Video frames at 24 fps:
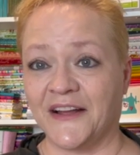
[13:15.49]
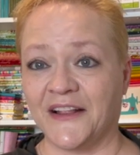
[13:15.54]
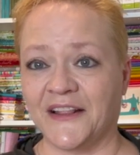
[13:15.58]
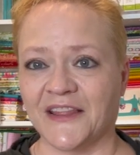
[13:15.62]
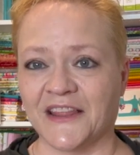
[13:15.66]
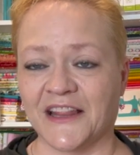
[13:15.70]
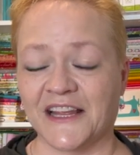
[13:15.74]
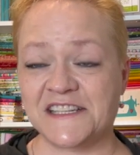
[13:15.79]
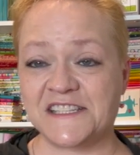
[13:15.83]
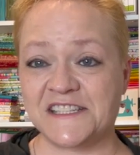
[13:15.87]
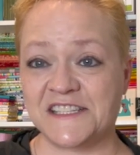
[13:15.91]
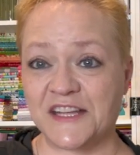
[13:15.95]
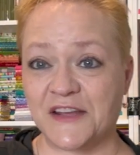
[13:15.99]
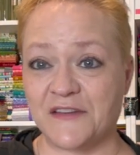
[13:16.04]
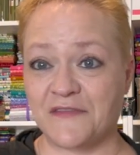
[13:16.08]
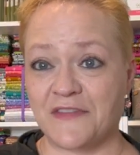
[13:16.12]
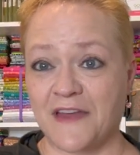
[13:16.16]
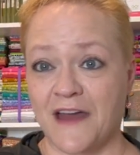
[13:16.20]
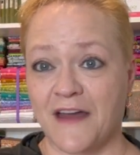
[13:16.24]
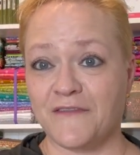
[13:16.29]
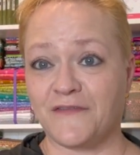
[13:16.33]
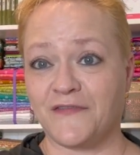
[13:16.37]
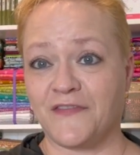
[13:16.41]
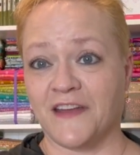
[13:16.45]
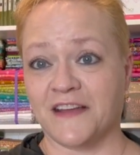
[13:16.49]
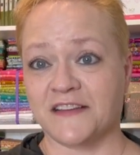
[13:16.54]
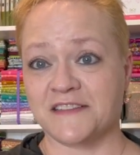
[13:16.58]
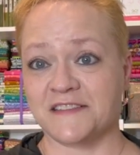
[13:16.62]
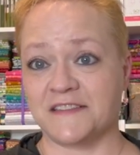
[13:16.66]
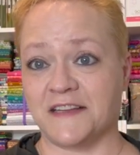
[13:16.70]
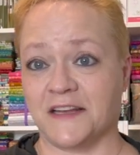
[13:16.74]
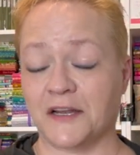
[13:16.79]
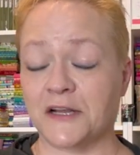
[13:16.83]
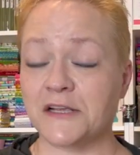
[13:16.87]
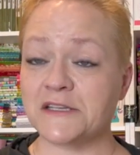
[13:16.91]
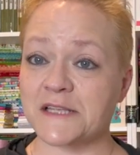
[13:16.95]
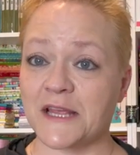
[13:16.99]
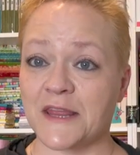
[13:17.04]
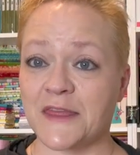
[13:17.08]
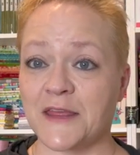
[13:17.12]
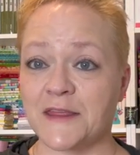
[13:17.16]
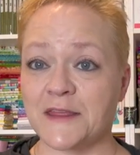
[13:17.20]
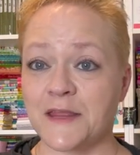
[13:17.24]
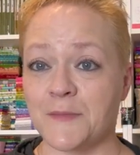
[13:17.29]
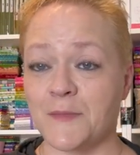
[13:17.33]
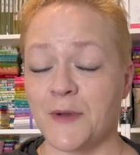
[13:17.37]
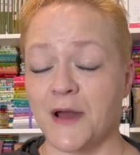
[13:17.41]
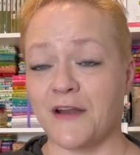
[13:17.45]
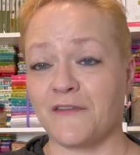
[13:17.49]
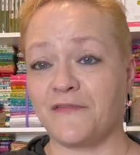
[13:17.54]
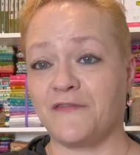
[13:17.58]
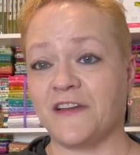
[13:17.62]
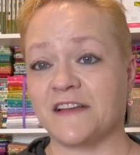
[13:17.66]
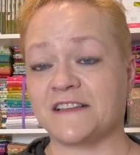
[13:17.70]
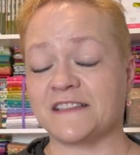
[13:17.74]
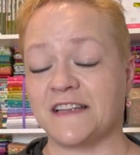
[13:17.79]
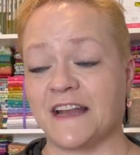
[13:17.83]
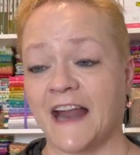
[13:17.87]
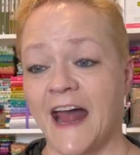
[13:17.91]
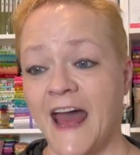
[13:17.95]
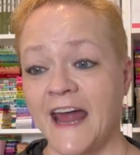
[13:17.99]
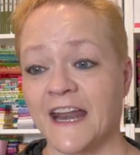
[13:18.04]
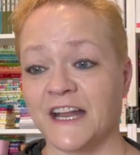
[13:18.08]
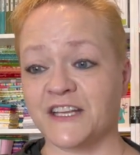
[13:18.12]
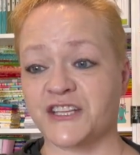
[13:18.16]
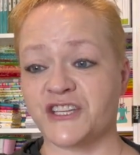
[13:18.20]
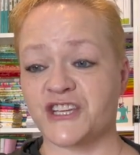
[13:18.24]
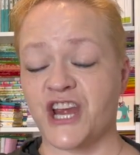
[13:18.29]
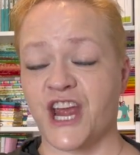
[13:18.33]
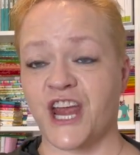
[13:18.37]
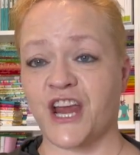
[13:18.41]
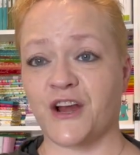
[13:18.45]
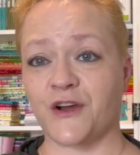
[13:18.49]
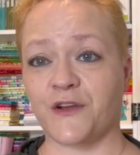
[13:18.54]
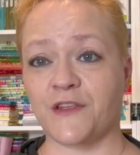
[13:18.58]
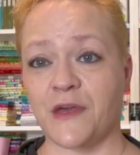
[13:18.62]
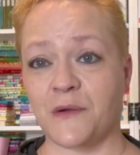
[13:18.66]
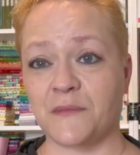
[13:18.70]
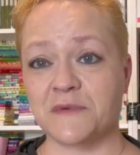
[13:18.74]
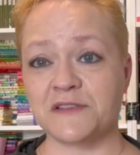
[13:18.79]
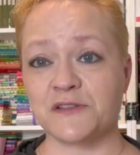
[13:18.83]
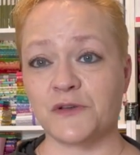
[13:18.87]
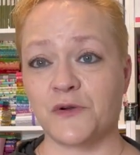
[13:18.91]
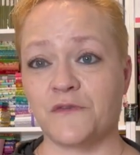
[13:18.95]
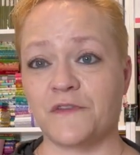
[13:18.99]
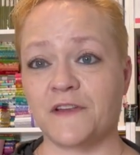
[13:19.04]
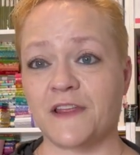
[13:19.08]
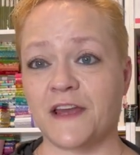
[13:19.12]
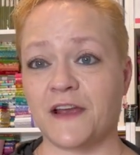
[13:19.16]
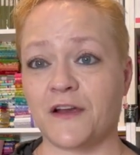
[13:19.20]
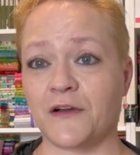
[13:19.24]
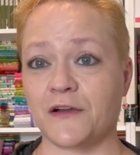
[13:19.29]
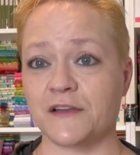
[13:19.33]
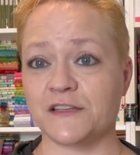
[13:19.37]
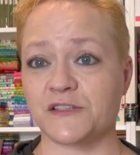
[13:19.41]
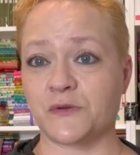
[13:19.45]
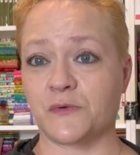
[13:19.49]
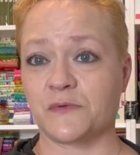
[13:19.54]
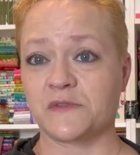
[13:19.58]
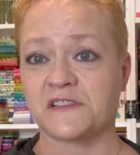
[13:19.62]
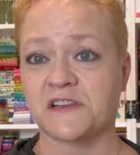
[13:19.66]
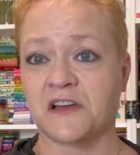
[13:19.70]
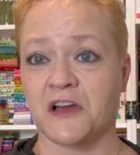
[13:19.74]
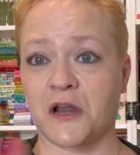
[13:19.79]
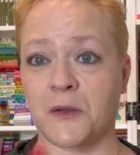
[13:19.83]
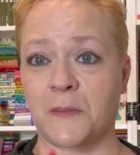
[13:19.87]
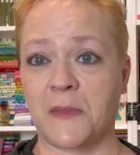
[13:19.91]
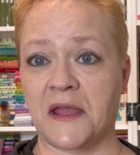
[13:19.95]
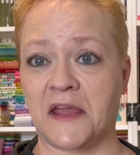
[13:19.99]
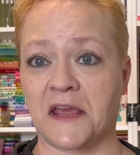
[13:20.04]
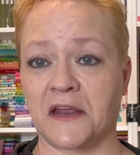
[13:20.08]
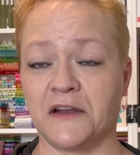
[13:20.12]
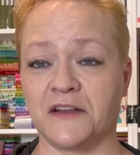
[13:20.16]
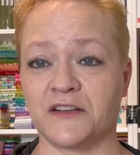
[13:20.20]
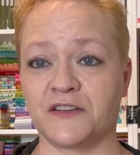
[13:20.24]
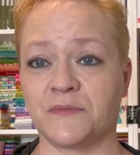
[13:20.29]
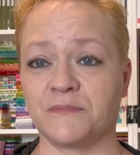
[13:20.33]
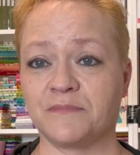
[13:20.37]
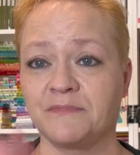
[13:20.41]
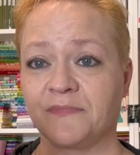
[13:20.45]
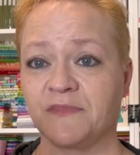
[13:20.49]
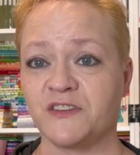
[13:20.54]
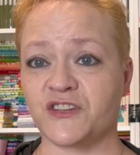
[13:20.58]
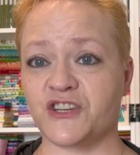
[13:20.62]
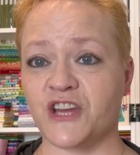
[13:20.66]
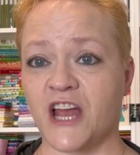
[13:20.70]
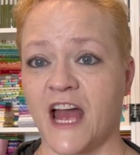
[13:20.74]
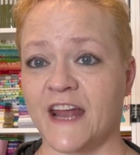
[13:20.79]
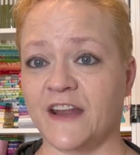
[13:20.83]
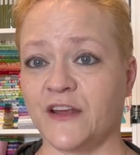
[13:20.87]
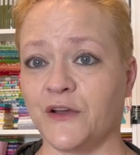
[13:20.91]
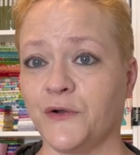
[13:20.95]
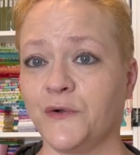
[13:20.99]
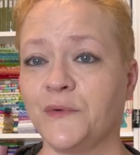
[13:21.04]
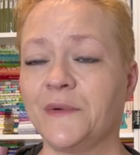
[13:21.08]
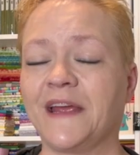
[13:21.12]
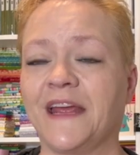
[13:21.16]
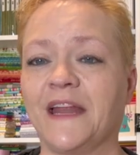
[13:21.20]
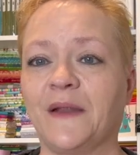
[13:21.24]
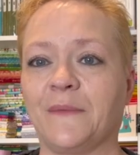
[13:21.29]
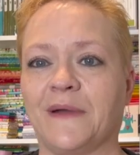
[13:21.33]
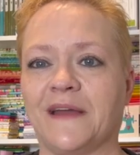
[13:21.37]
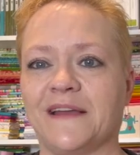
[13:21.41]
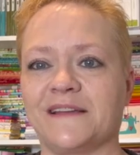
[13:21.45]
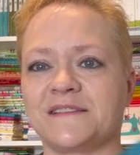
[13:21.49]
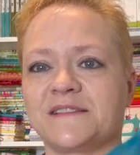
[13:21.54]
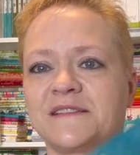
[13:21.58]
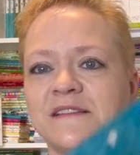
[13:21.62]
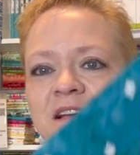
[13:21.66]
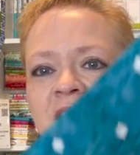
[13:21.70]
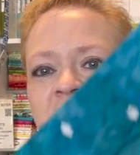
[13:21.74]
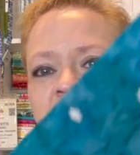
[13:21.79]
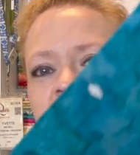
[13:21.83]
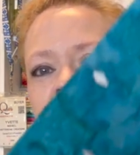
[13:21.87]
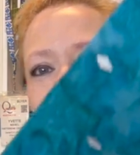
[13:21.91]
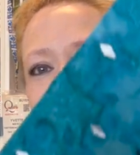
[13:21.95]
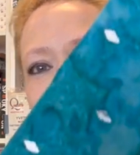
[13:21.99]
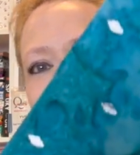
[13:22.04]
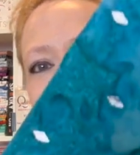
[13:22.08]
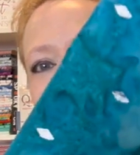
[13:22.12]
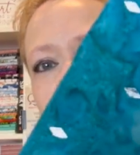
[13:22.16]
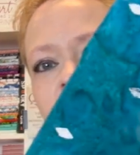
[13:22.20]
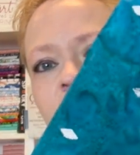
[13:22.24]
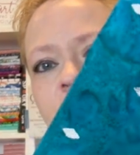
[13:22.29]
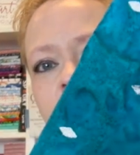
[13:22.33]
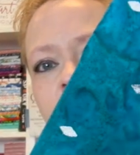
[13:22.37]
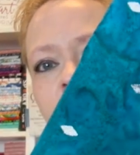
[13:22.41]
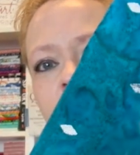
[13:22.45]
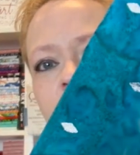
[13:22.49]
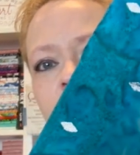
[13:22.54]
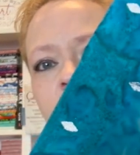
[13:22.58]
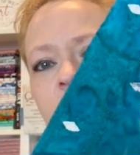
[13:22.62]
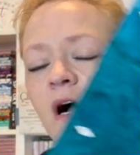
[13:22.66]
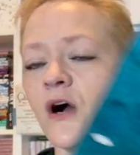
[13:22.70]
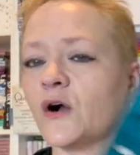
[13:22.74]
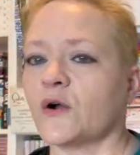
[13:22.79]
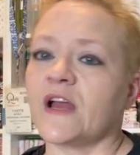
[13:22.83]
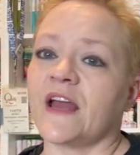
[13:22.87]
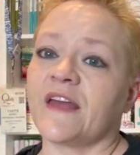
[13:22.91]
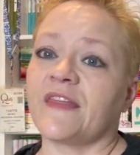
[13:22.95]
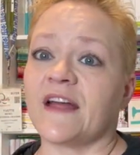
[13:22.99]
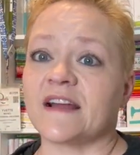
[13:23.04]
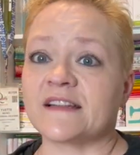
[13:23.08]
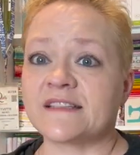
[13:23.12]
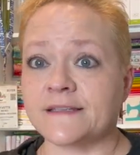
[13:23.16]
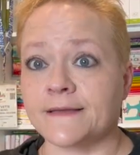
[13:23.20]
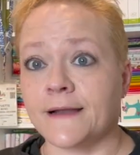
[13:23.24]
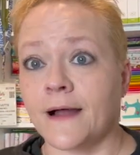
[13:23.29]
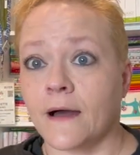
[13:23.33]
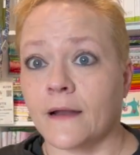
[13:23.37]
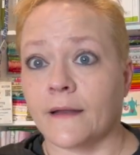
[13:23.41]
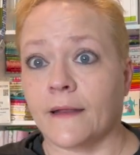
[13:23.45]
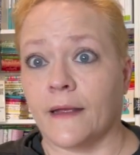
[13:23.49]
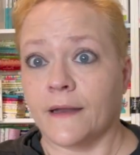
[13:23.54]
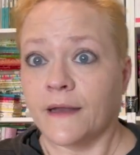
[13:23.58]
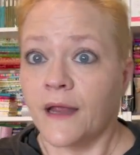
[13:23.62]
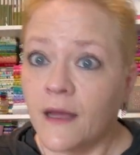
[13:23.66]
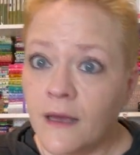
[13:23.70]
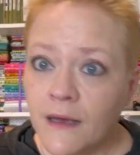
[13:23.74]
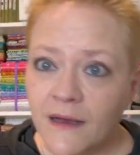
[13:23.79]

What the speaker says: Let's see if that fixed it, because I think that might have fixed it. I had a chair that was over there, and so it was kind of making a shadow. Anyways, okay, that's not it.